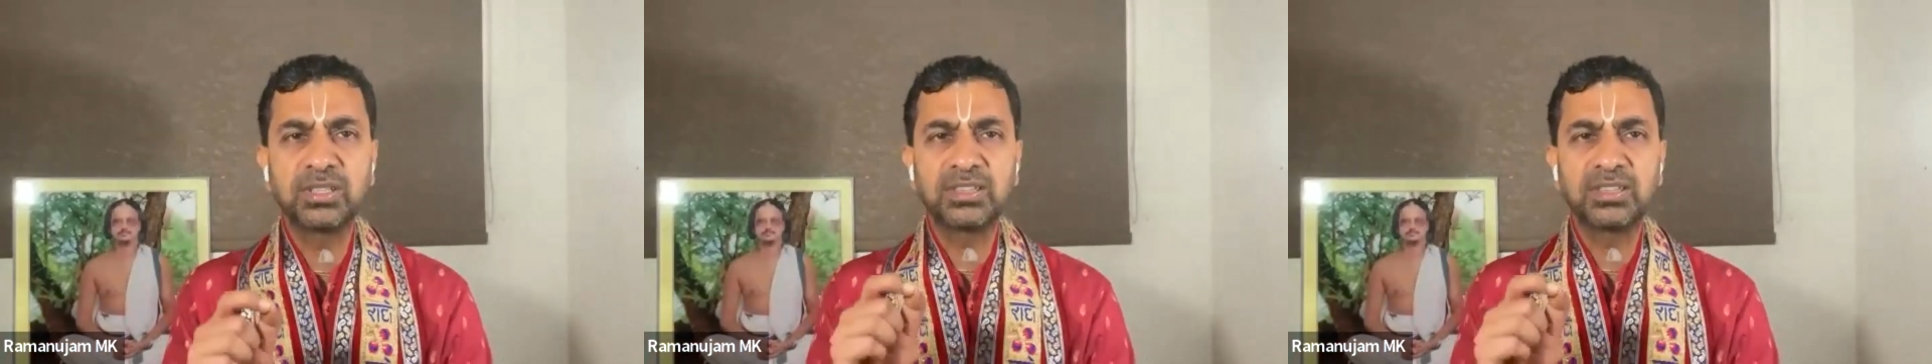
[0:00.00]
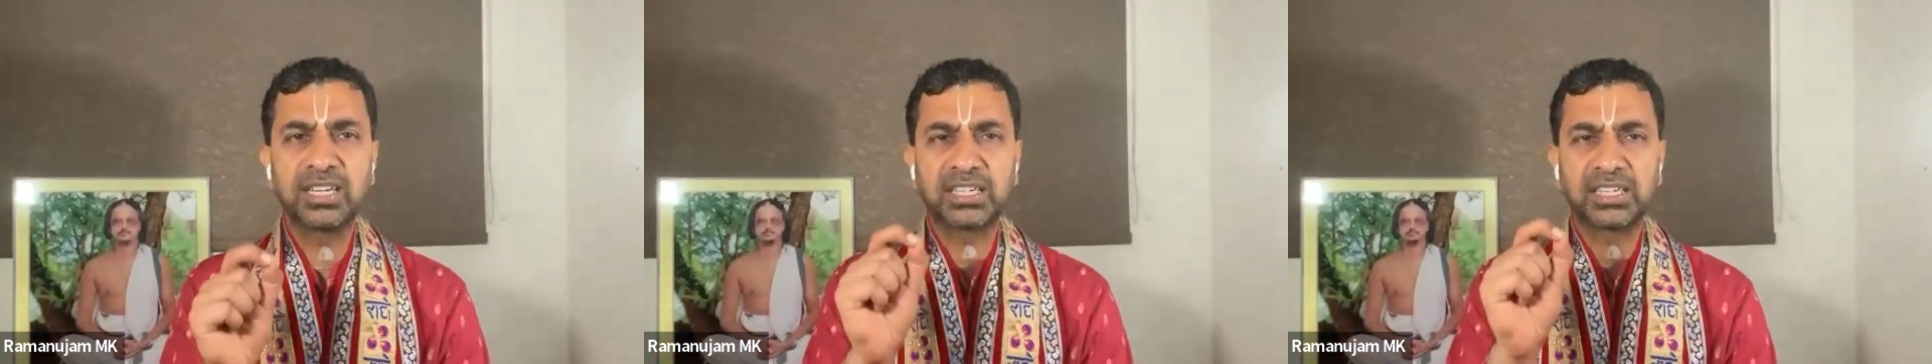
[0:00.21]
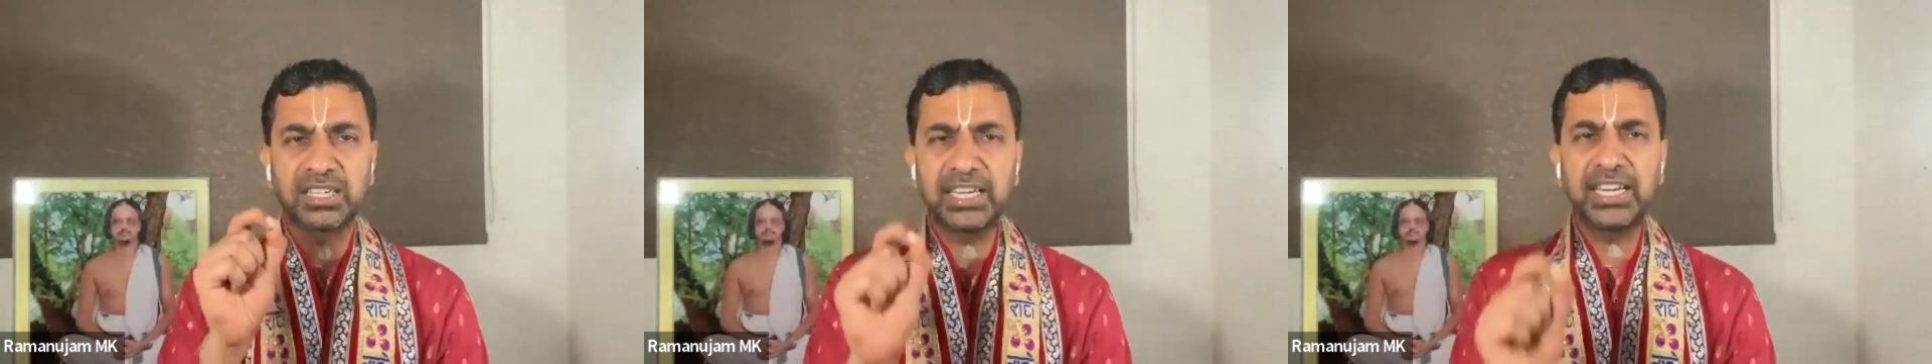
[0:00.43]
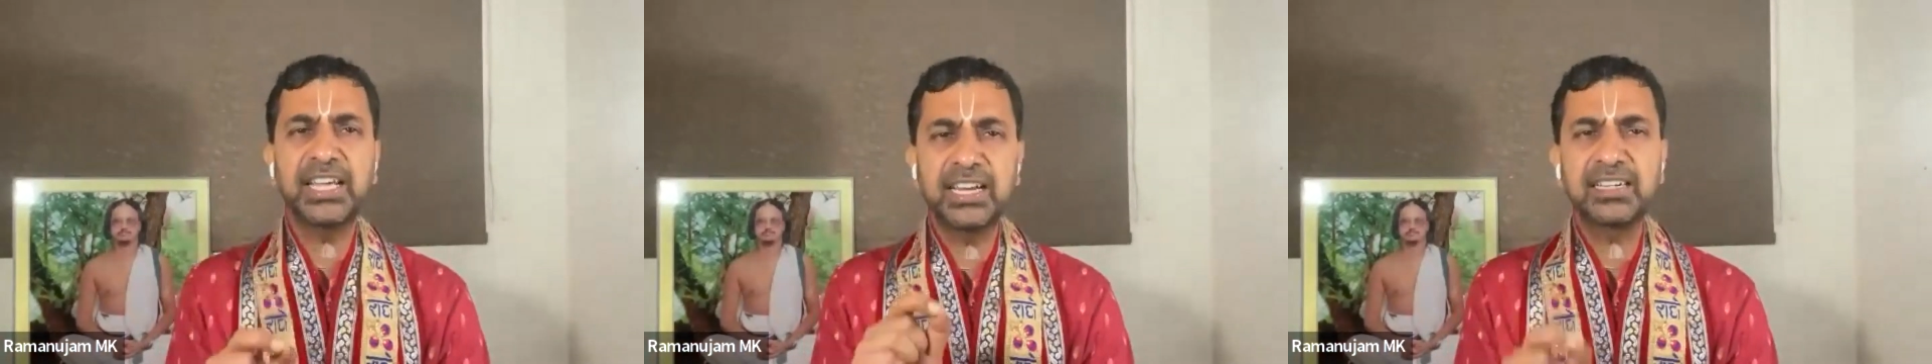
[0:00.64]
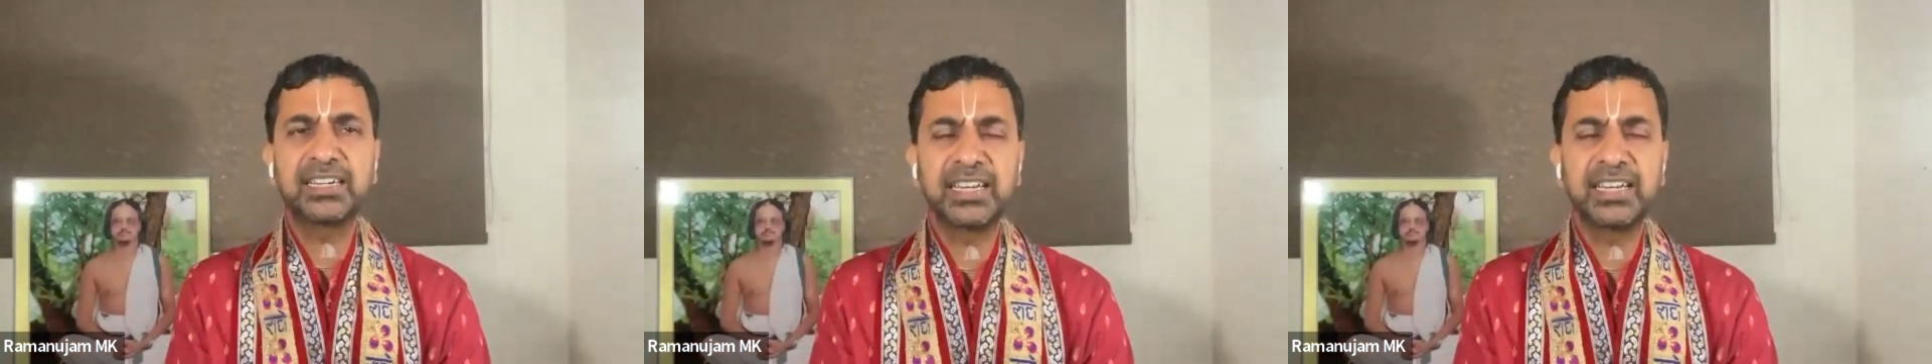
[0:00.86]
the
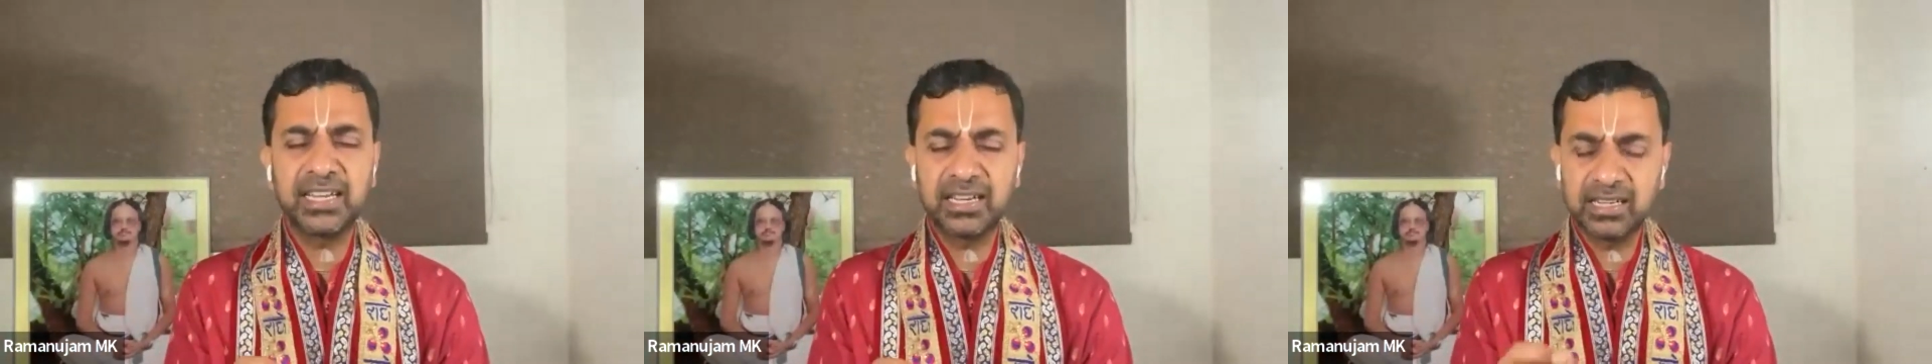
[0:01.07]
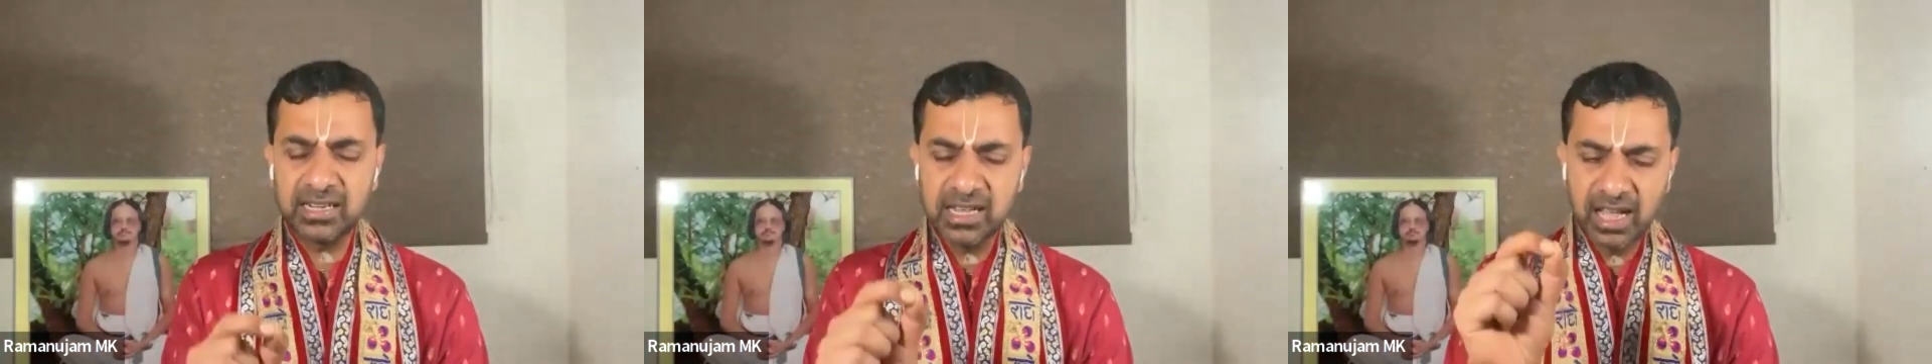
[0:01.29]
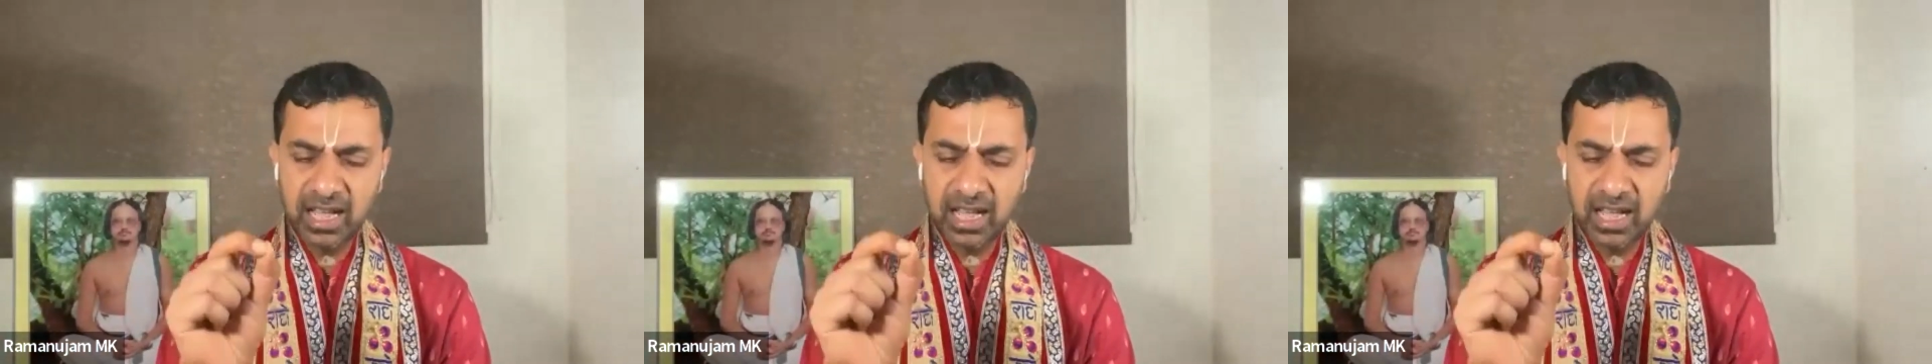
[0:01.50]
real,